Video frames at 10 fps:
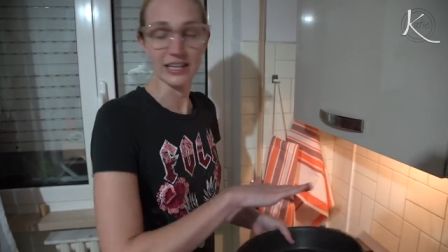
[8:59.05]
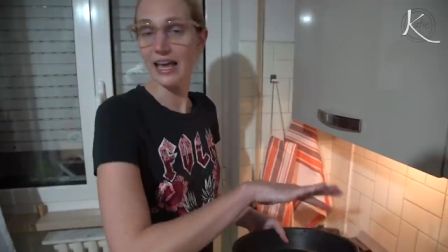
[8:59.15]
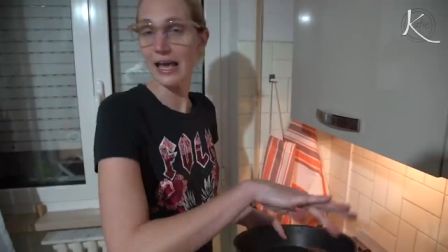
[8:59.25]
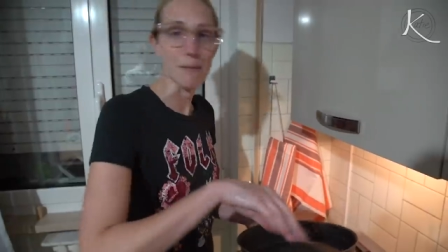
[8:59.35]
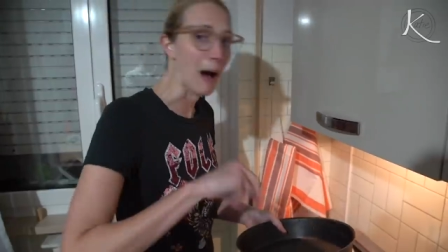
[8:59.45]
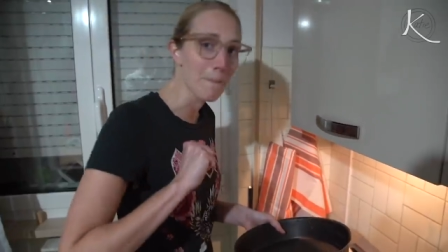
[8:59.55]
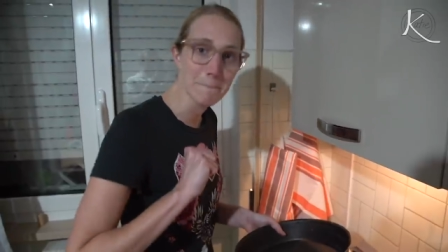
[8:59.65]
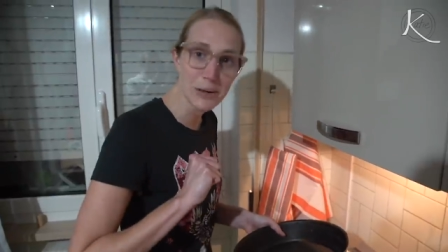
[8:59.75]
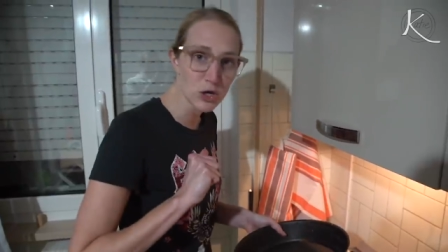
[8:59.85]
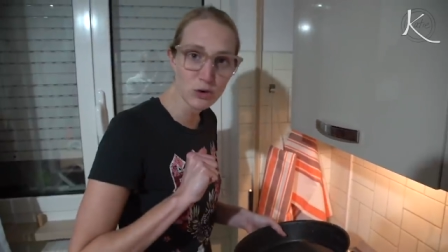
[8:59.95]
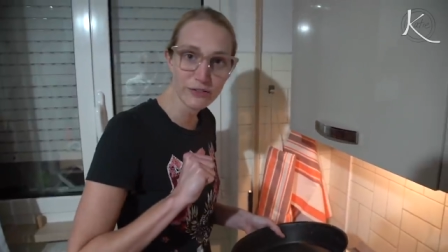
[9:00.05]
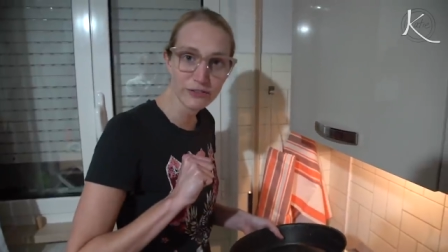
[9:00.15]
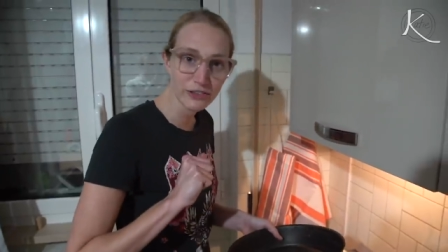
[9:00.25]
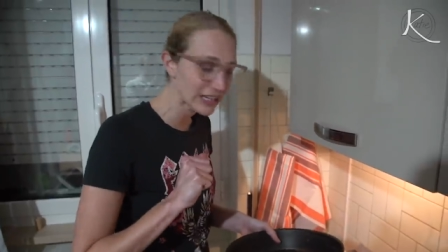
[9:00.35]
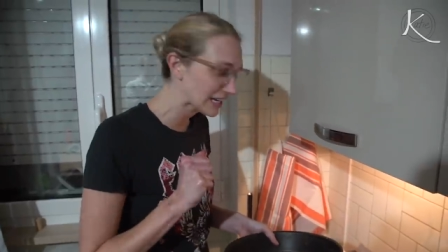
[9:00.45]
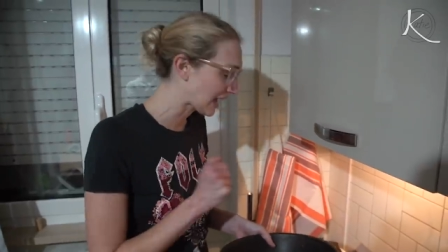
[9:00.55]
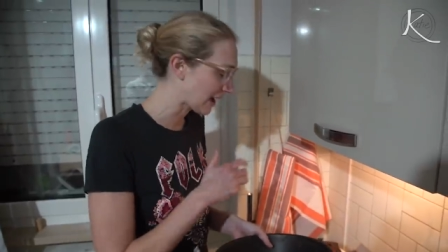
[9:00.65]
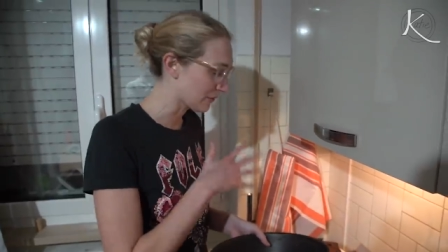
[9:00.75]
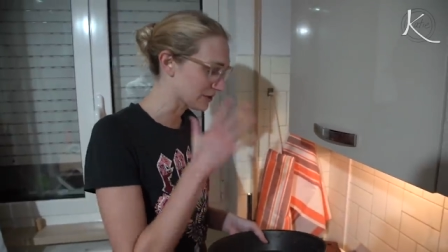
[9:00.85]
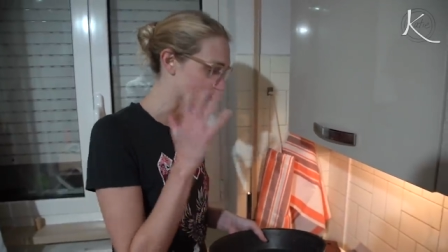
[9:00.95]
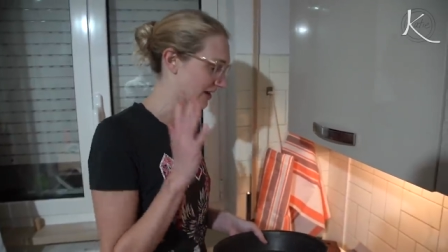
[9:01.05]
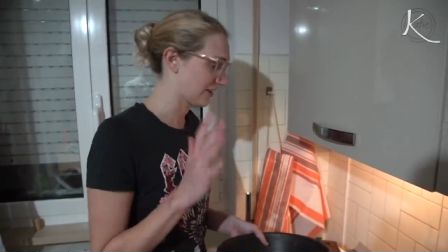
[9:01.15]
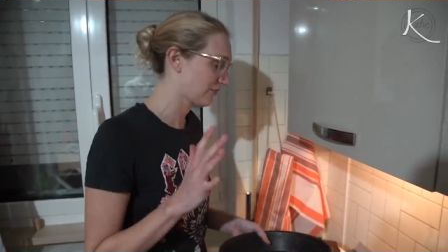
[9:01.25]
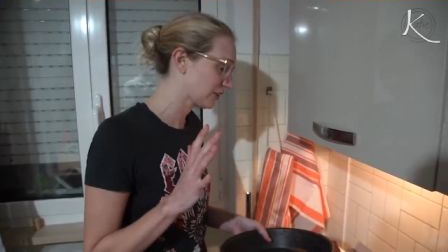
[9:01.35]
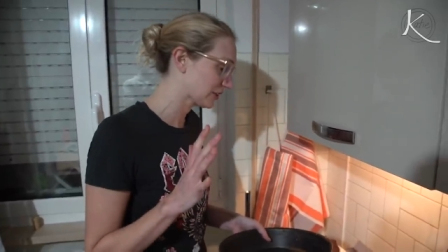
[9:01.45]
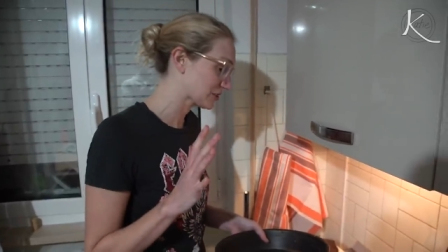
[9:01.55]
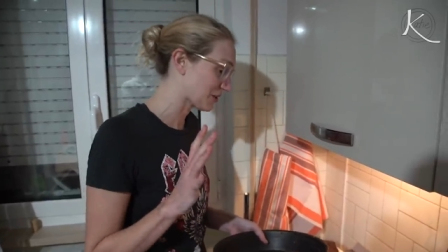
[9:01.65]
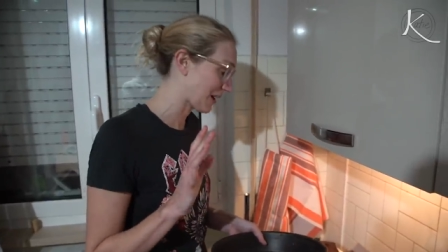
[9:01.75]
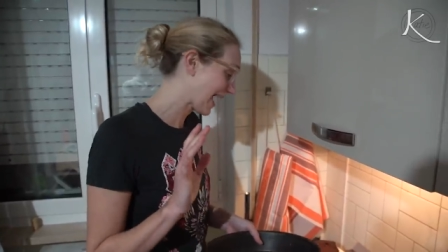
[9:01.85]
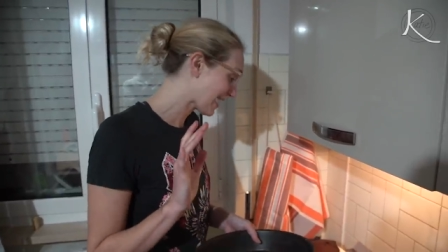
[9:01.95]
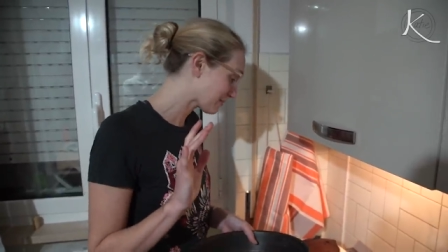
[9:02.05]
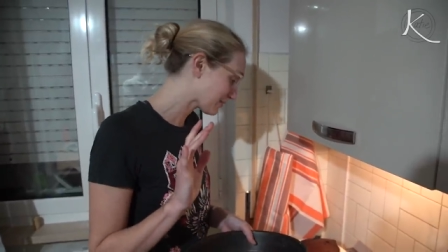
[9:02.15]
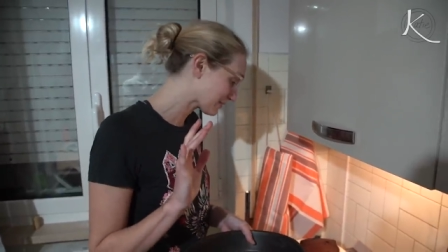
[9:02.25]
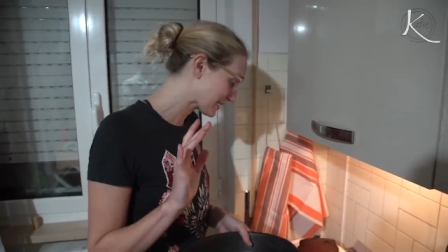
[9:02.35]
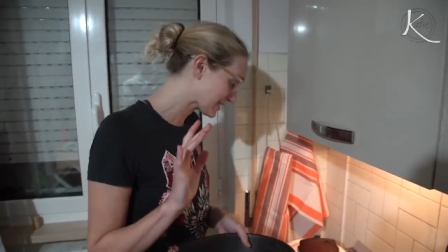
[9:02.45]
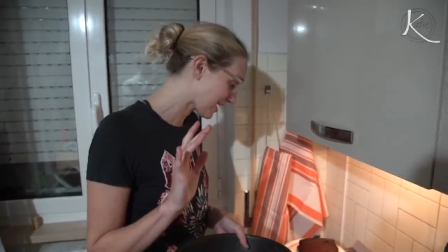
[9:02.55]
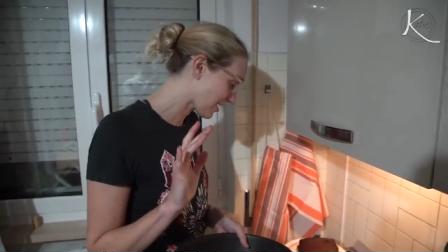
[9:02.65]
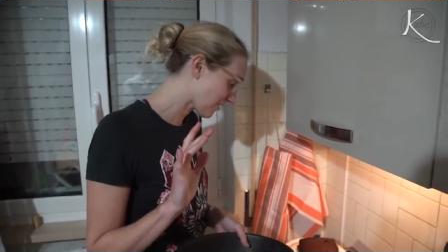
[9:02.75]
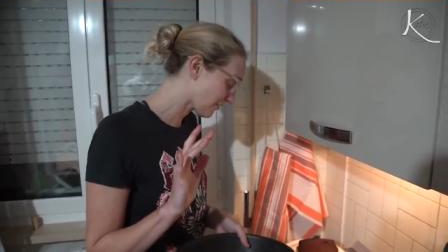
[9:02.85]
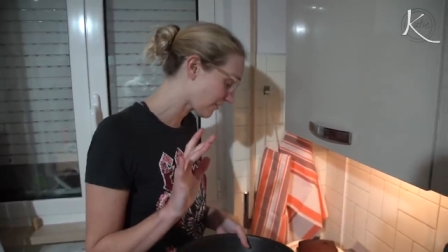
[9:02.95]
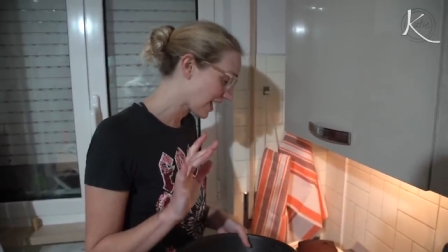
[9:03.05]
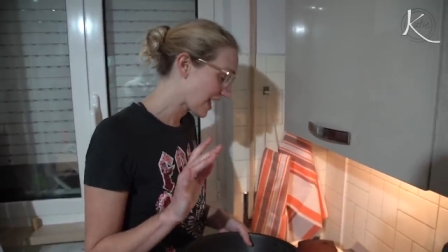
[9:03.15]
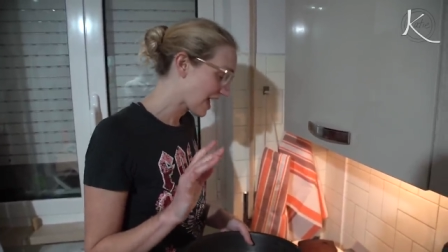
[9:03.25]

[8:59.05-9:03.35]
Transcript: It came out beautifully. I was like feeling so happy with myself.